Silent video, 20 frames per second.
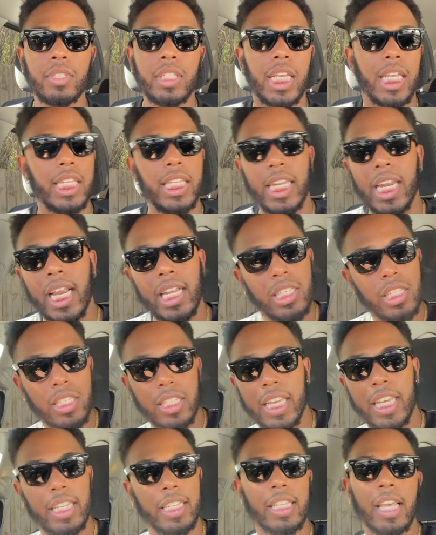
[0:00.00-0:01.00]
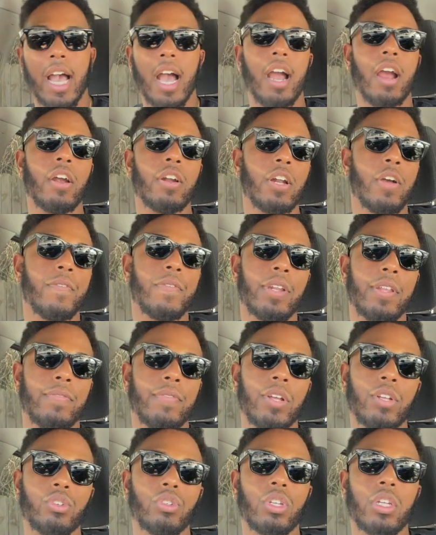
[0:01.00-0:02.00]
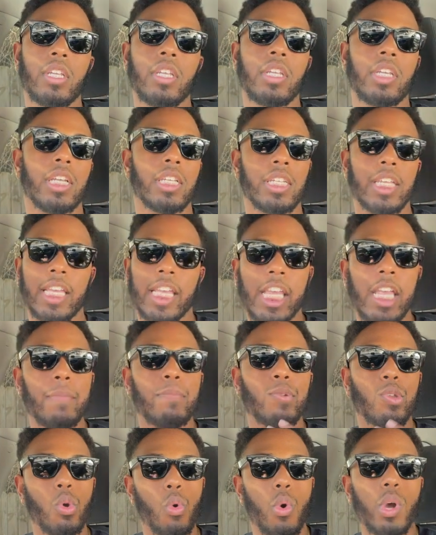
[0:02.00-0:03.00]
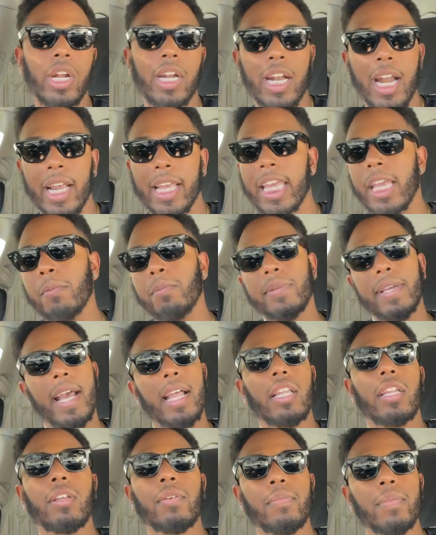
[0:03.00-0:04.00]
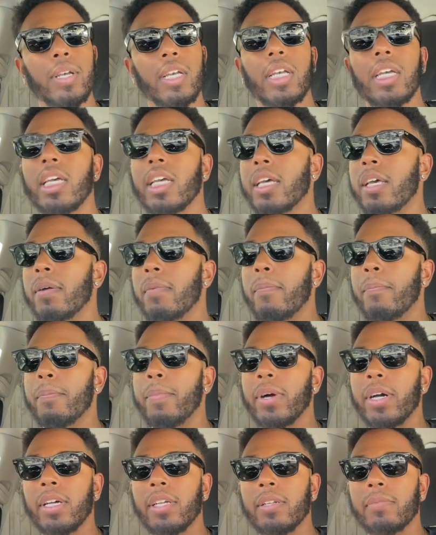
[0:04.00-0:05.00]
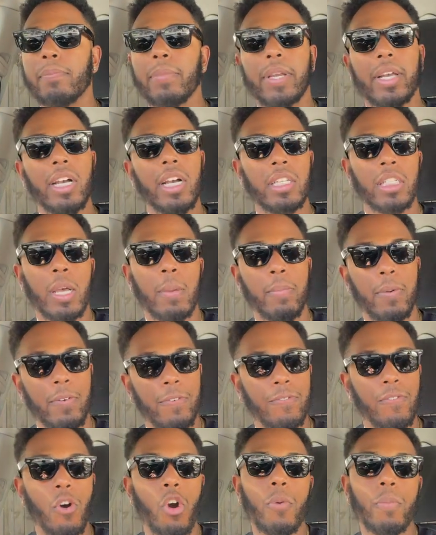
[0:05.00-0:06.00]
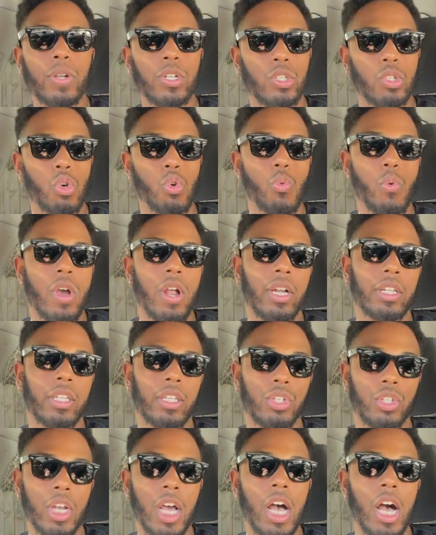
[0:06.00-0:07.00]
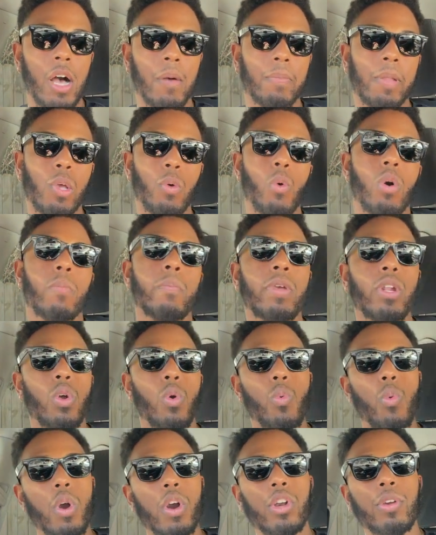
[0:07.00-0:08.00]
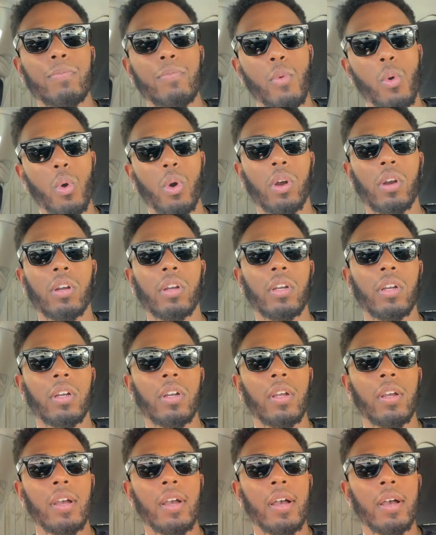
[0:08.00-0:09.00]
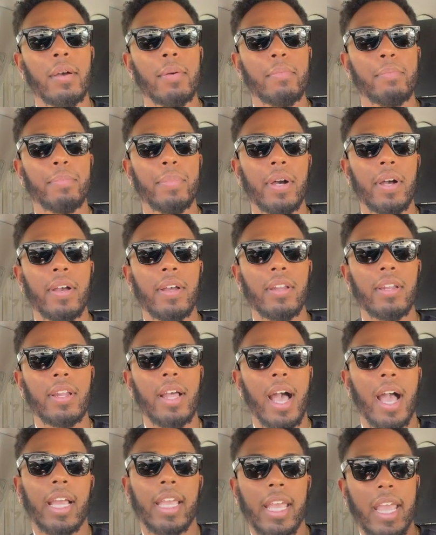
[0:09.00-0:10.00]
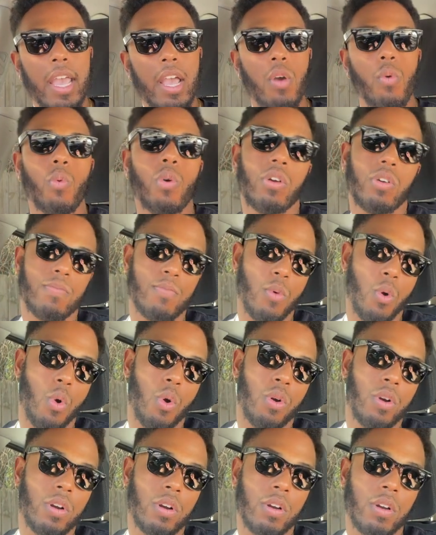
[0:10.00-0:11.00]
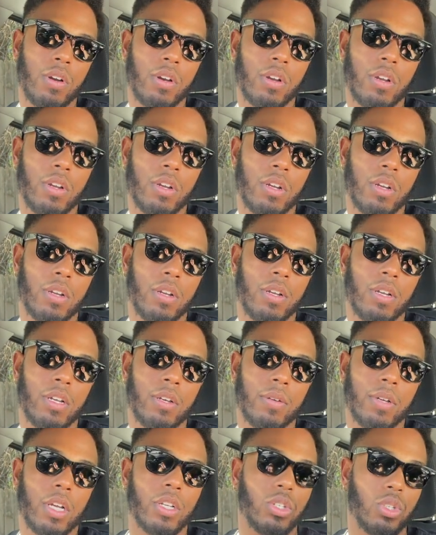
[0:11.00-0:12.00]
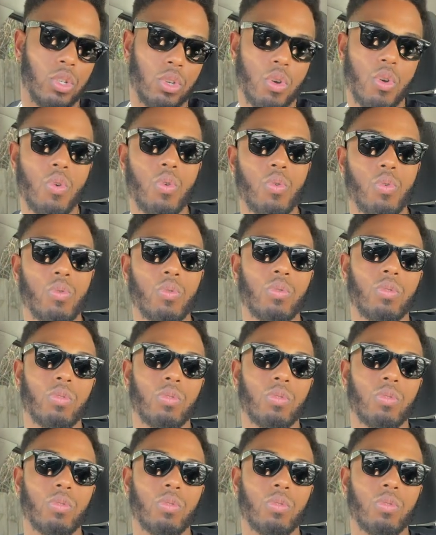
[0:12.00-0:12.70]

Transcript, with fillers: And then I get tired of it eventually because they keep doing it and I keep telling them. But because I'm performing so well at the job, they want me to work more but I can't work more because of school.